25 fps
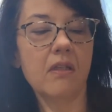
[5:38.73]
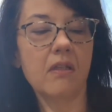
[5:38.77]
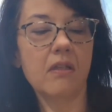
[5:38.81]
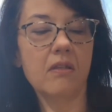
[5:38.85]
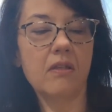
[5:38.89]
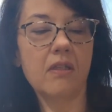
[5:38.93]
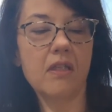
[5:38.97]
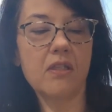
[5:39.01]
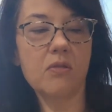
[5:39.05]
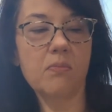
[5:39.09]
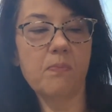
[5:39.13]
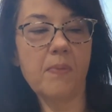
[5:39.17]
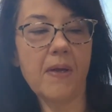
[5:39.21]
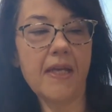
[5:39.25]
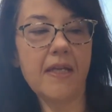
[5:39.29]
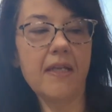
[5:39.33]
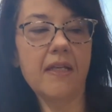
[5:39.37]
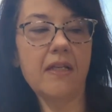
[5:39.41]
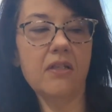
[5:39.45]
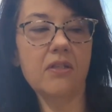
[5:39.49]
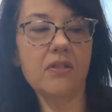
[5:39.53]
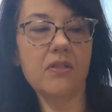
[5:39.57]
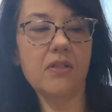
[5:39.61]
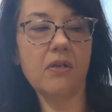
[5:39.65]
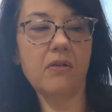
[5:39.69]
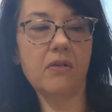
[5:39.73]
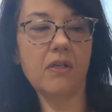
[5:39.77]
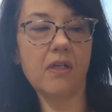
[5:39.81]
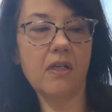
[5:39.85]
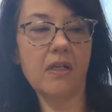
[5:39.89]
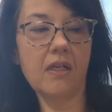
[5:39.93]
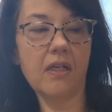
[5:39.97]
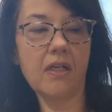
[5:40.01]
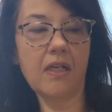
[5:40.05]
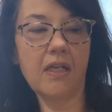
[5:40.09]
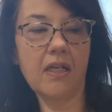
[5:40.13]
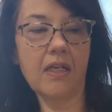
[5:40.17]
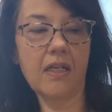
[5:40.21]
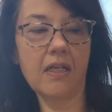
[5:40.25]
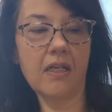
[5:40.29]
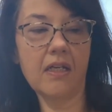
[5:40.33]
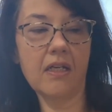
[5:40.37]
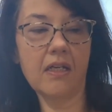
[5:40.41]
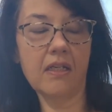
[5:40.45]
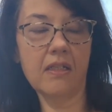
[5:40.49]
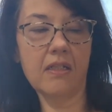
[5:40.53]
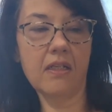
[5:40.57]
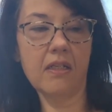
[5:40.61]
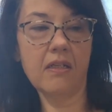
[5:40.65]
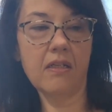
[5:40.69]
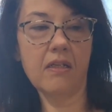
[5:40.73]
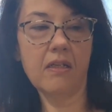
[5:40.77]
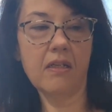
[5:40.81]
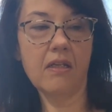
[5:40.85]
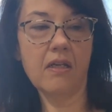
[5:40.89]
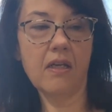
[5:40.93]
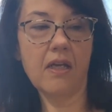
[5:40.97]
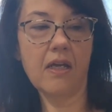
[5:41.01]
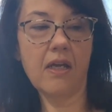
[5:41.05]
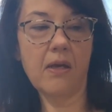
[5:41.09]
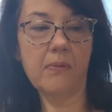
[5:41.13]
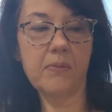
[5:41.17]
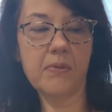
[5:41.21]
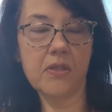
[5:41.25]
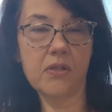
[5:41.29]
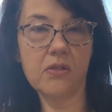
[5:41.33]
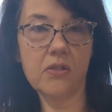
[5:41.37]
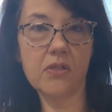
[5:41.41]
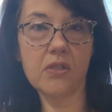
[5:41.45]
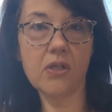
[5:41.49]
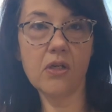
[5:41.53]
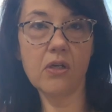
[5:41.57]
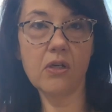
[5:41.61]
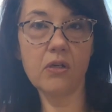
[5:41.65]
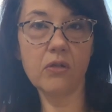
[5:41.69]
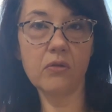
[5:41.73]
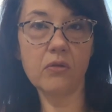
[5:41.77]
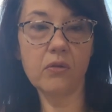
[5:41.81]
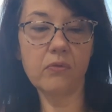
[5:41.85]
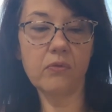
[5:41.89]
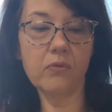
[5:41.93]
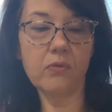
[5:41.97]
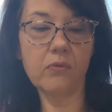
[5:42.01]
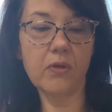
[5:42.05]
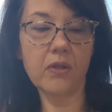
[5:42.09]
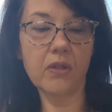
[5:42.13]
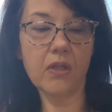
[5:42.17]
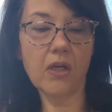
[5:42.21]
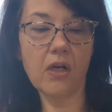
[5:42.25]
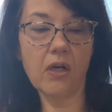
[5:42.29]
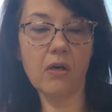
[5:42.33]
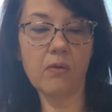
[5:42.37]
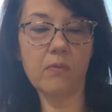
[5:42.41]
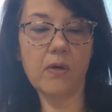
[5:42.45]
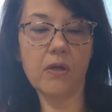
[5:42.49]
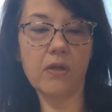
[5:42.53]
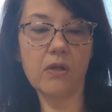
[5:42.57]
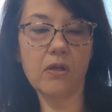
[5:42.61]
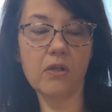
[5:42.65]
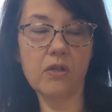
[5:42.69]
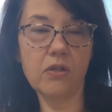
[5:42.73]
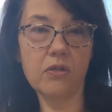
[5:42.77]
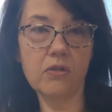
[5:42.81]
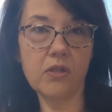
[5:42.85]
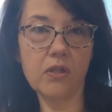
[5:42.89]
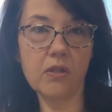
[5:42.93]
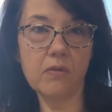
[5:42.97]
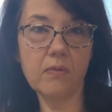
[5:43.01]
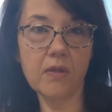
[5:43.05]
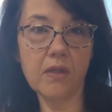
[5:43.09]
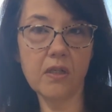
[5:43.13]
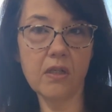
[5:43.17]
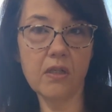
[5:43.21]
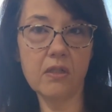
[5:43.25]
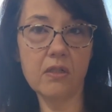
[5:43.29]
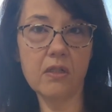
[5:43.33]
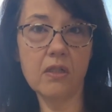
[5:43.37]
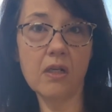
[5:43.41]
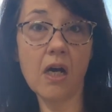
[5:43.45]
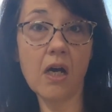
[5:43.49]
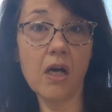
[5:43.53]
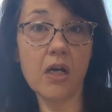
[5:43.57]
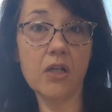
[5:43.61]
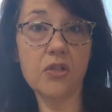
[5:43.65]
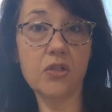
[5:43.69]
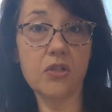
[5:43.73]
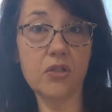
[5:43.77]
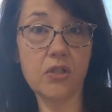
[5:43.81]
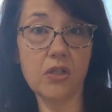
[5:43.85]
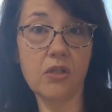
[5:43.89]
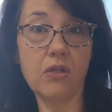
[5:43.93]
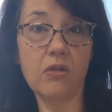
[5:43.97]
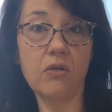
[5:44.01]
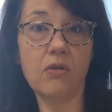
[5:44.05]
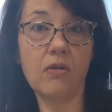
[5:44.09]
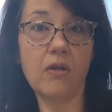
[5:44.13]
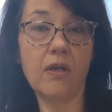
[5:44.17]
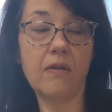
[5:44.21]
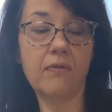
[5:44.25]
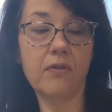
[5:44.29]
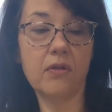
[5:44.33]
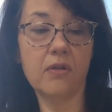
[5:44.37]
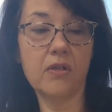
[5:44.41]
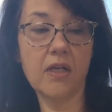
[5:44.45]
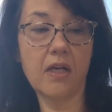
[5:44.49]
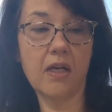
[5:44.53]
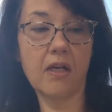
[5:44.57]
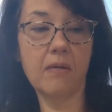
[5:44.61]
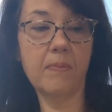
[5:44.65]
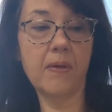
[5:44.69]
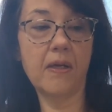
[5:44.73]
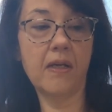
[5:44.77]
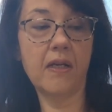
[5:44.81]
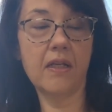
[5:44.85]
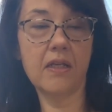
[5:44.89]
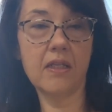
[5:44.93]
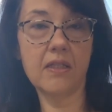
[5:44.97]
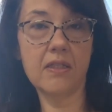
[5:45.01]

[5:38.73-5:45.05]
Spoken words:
This baking soda and Epsom salt with hot water, you do want to not do if you're diabetic.